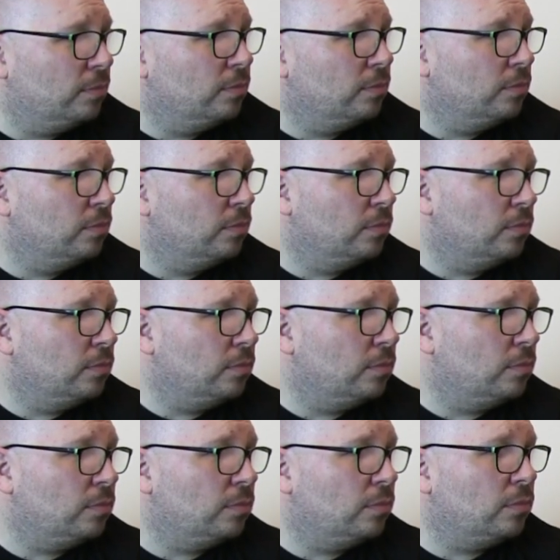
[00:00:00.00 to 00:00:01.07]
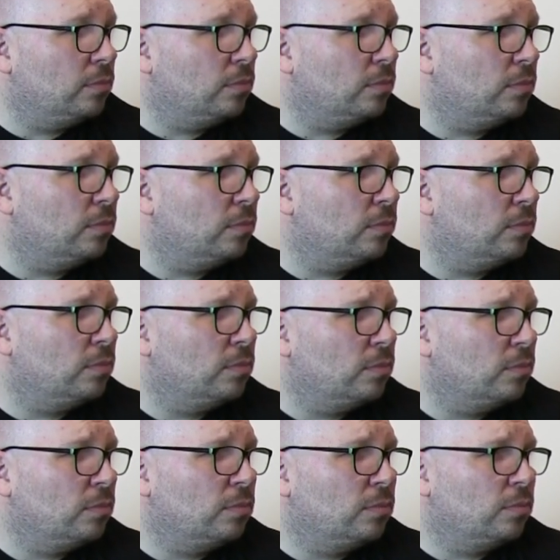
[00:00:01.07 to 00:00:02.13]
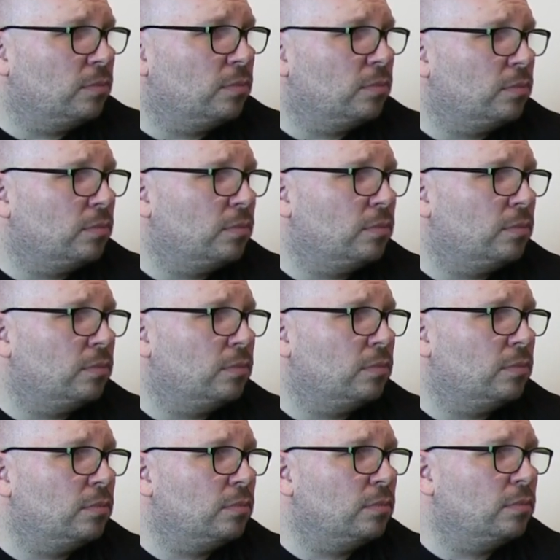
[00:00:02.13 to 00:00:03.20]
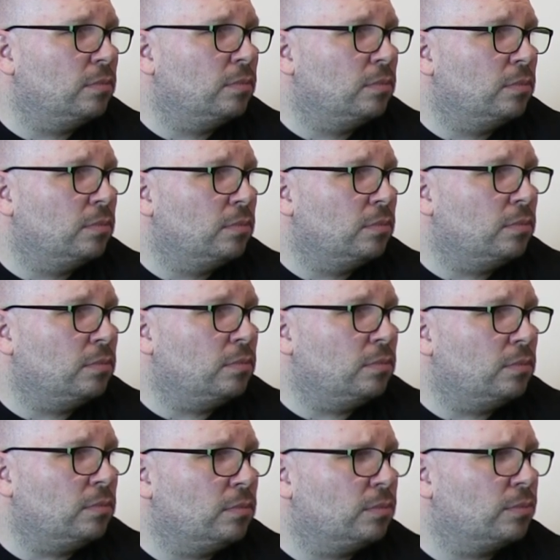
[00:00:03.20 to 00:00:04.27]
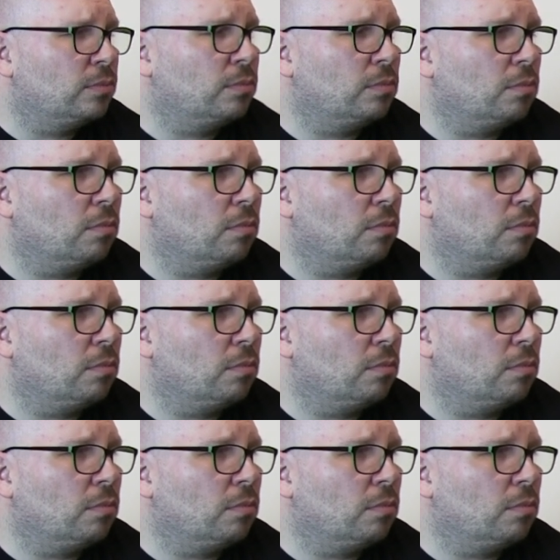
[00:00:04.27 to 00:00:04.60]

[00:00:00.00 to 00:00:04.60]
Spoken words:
(not speaking)